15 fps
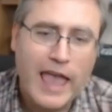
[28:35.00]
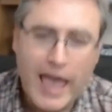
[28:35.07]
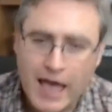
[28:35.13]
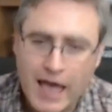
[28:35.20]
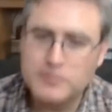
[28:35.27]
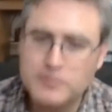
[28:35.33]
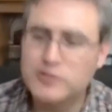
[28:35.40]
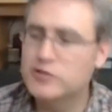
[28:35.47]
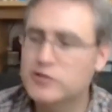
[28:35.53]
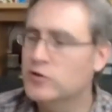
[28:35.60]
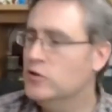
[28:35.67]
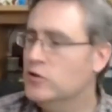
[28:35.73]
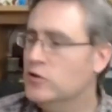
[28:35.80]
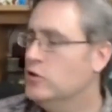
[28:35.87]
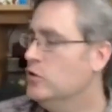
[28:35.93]

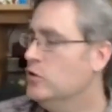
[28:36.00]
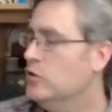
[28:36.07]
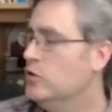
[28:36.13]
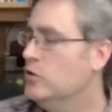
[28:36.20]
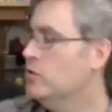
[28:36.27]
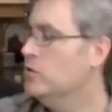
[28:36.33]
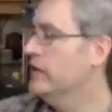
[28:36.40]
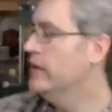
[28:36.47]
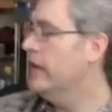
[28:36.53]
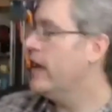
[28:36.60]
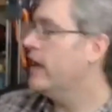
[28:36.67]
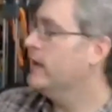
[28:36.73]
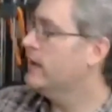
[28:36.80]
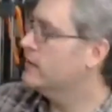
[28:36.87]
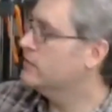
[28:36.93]
Absolutely,
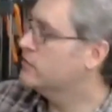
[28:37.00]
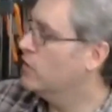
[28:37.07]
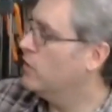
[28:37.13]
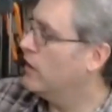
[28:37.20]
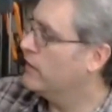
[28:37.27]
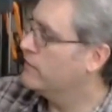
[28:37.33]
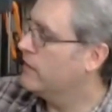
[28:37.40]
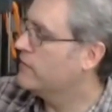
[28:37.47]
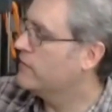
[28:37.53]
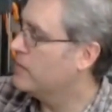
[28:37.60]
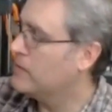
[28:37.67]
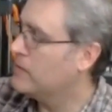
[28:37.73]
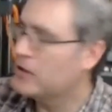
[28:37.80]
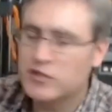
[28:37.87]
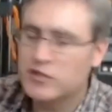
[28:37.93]
yeah. So
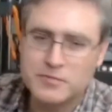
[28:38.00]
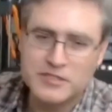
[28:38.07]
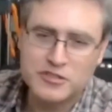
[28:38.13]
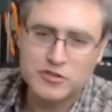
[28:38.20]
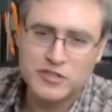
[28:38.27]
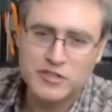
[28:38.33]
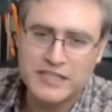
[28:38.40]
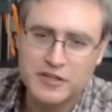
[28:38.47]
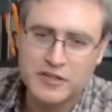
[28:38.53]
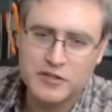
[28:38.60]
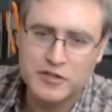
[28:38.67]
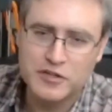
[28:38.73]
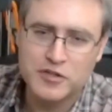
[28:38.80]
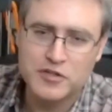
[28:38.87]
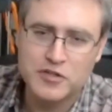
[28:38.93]
I've got my Christmas
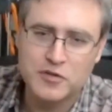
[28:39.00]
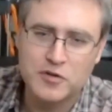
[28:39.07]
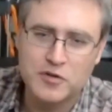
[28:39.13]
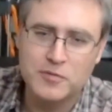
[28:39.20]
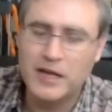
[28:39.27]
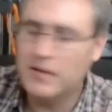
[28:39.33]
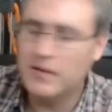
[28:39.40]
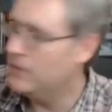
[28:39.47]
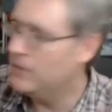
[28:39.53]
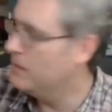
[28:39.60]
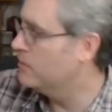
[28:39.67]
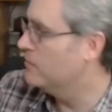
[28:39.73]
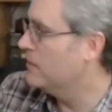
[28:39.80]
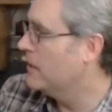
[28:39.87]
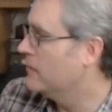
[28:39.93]
tree here to
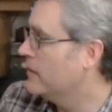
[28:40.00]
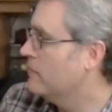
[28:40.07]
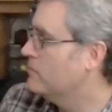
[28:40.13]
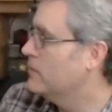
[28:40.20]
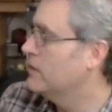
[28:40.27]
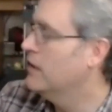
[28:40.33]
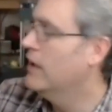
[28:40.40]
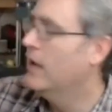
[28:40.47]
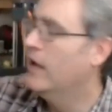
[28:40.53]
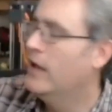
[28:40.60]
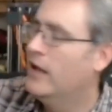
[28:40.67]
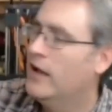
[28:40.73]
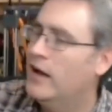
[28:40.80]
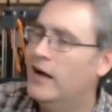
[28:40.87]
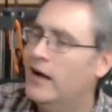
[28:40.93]
remind people about that.
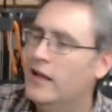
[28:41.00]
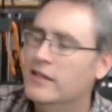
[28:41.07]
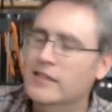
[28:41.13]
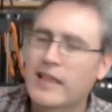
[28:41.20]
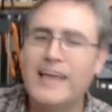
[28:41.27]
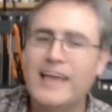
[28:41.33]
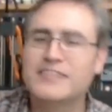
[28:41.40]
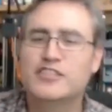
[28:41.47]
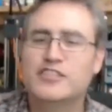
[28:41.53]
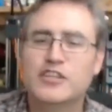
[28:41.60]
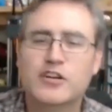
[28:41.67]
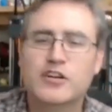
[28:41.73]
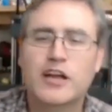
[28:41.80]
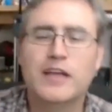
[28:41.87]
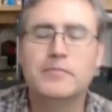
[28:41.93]
But
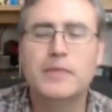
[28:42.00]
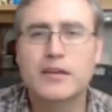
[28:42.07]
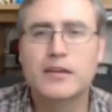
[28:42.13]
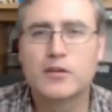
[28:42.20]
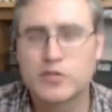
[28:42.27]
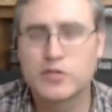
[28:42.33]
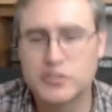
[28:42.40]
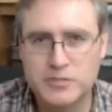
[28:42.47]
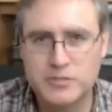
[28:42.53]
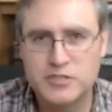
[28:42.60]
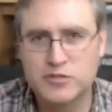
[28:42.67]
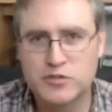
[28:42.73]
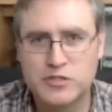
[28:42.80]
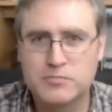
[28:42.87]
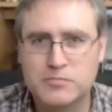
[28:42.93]
last year I made a
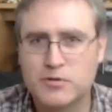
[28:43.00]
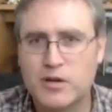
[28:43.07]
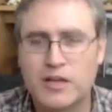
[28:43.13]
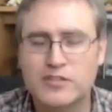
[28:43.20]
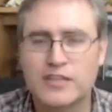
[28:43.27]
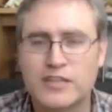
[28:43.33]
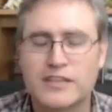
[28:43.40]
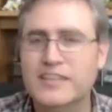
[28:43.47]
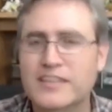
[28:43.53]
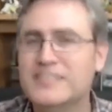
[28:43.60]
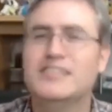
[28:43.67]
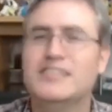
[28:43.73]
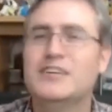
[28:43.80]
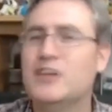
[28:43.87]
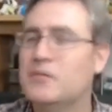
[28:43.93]
Christmas tree
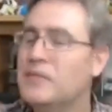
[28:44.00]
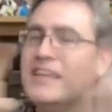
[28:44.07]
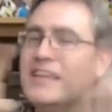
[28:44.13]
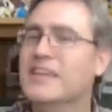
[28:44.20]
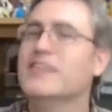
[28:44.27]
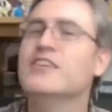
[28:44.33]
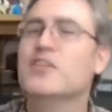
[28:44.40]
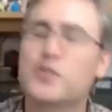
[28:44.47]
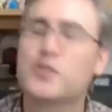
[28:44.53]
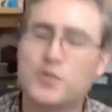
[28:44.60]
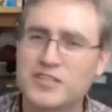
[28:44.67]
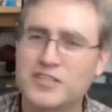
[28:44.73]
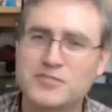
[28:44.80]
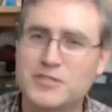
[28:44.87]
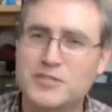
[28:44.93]
project. This year I'm making
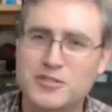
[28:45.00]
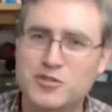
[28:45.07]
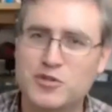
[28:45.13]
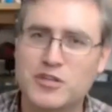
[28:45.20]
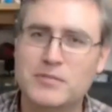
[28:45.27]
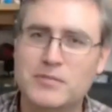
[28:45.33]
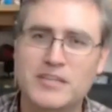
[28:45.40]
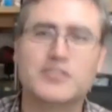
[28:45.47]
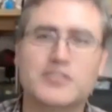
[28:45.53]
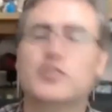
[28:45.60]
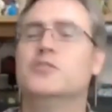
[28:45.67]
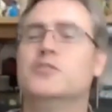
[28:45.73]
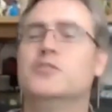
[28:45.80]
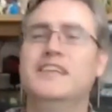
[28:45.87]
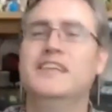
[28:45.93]
another Christmas tree, but
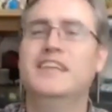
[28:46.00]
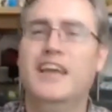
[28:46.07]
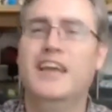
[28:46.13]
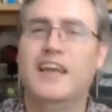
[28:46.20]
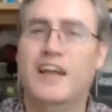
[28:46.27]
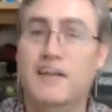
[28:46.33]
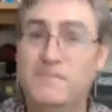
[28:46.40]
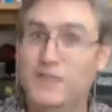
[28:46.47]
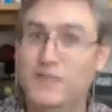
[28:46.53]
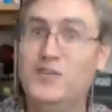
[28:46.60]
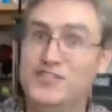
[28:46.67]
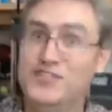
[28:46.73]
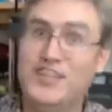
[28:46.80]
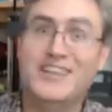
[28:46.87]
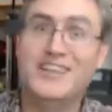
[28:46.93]
it's going to be a
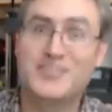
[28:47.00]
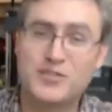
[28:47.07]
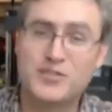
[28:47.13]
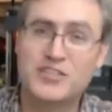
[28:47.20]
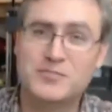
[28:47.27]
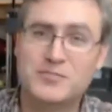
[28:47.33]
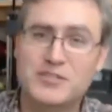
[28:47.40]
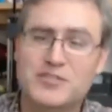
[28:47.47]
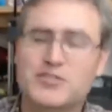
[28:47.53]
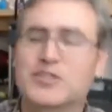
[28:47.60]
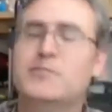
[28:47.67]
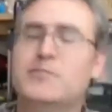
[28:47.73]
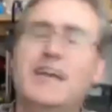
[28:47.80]
full-size Christmas tree.